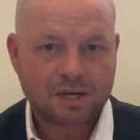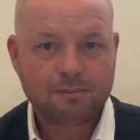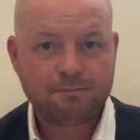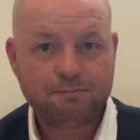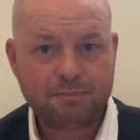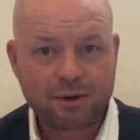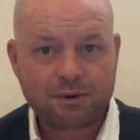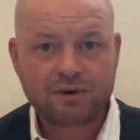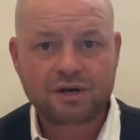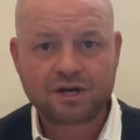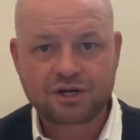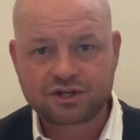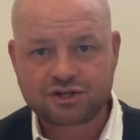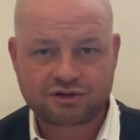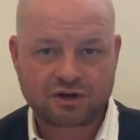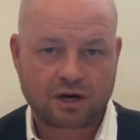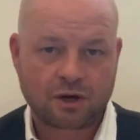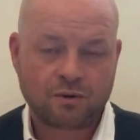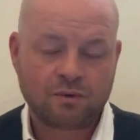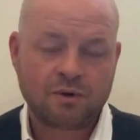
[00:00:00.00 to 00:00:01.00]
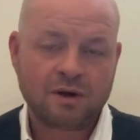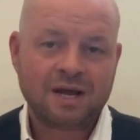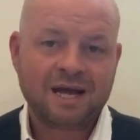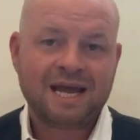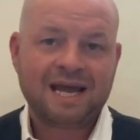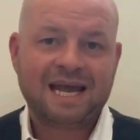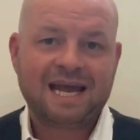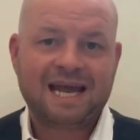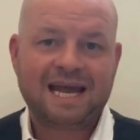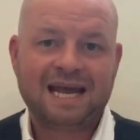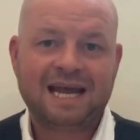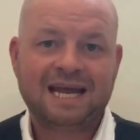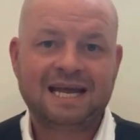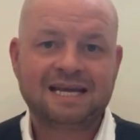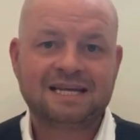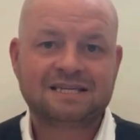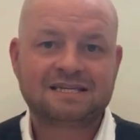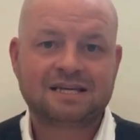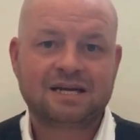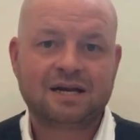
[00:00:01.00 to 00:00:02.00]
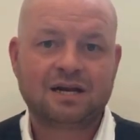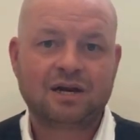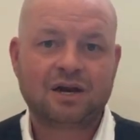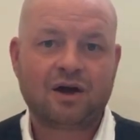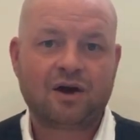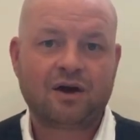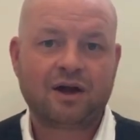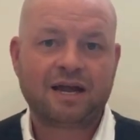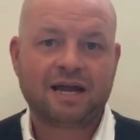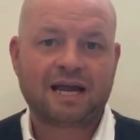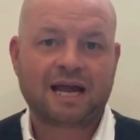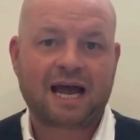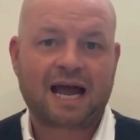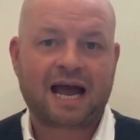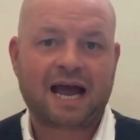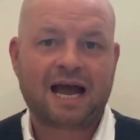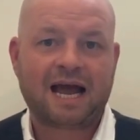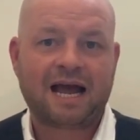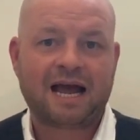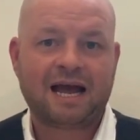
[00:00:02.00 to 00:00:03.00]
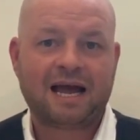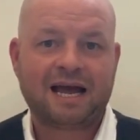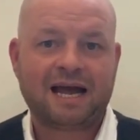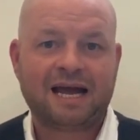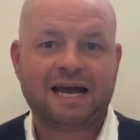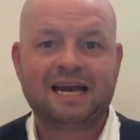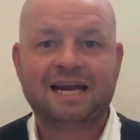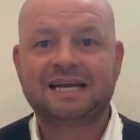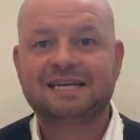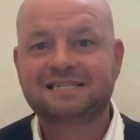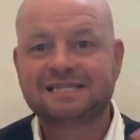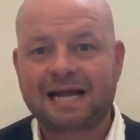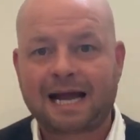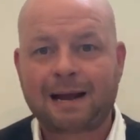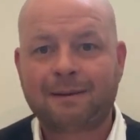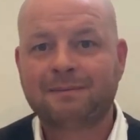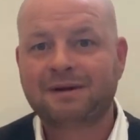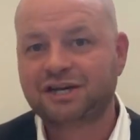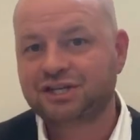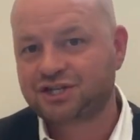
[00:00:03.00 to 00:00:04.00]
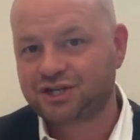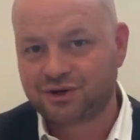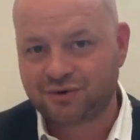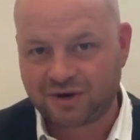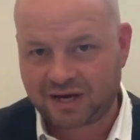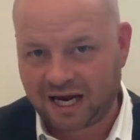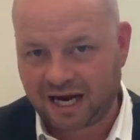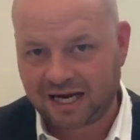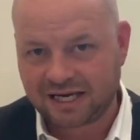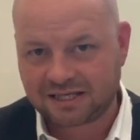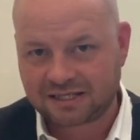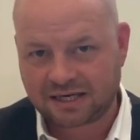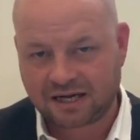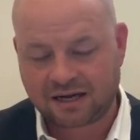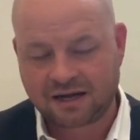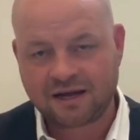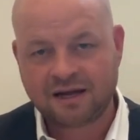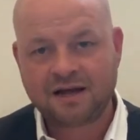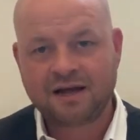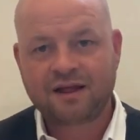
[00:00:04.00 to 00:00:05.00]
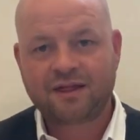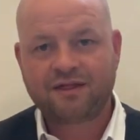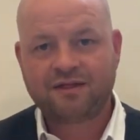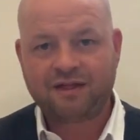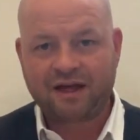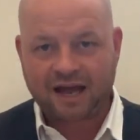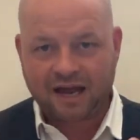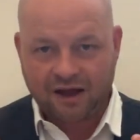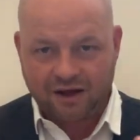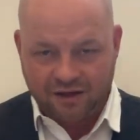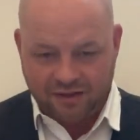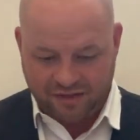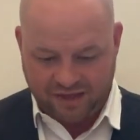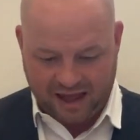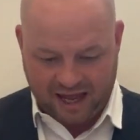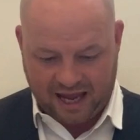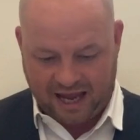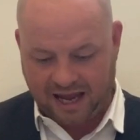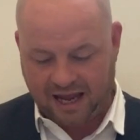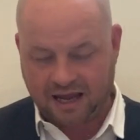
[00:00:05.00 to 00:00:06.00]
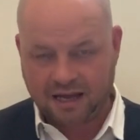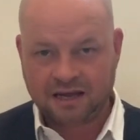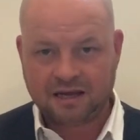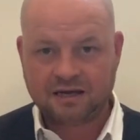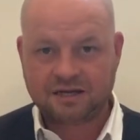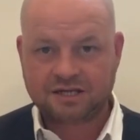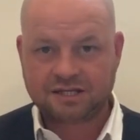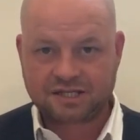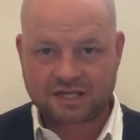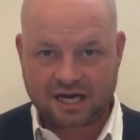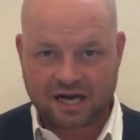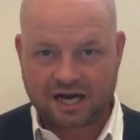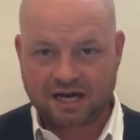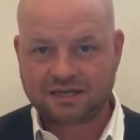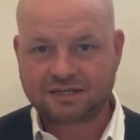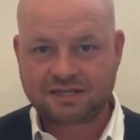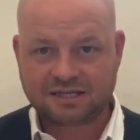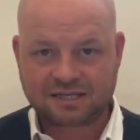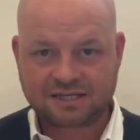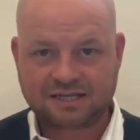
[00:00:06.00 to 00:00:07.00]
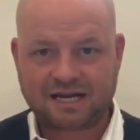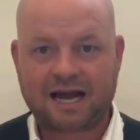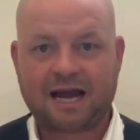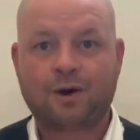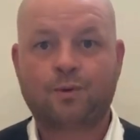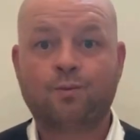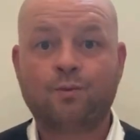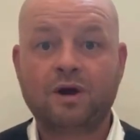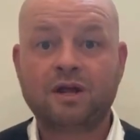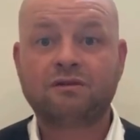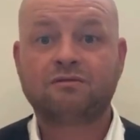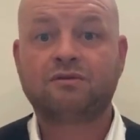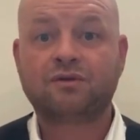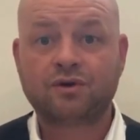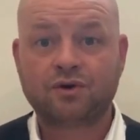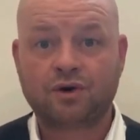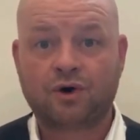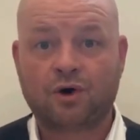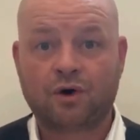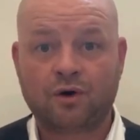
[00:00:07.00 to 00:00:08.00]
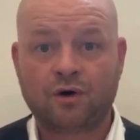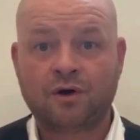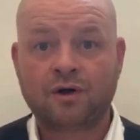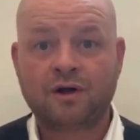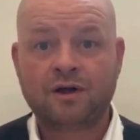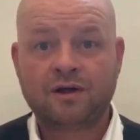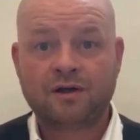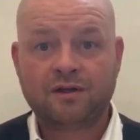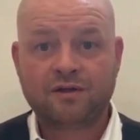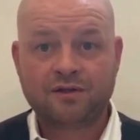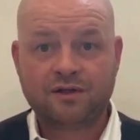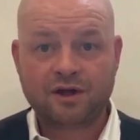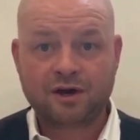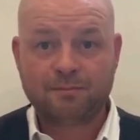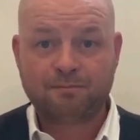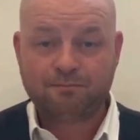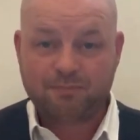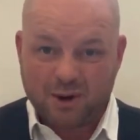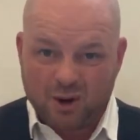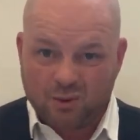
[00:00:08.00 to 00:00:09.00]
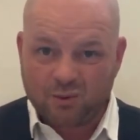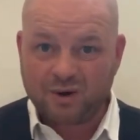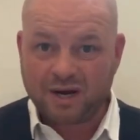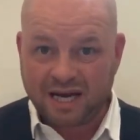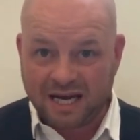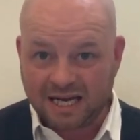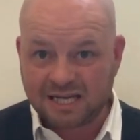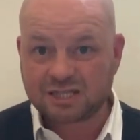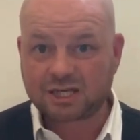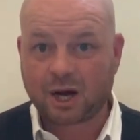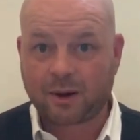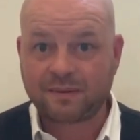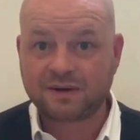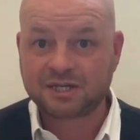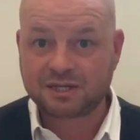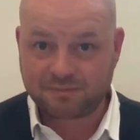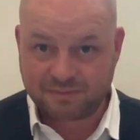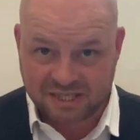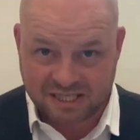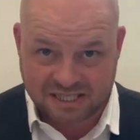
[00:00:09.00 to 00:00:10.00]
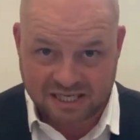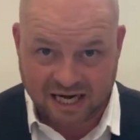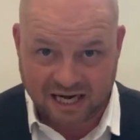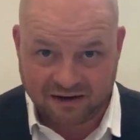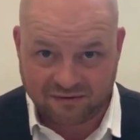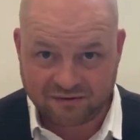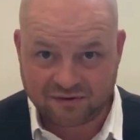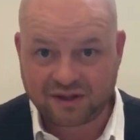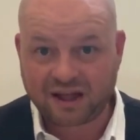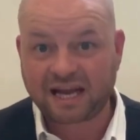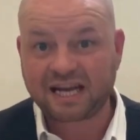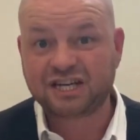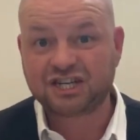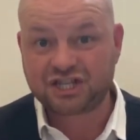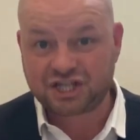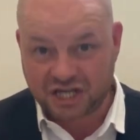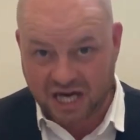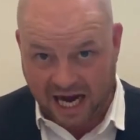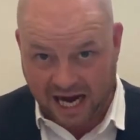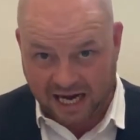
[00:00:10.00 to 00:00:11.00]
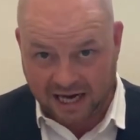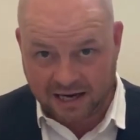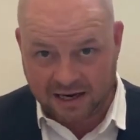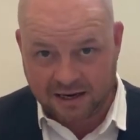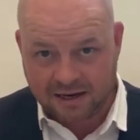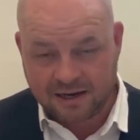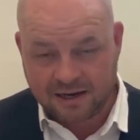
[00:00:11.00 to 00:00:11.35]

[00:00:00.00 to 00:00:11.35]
Building control is like an exam adjudicator. They are there to understand whether or not the building is going to be safe. They check.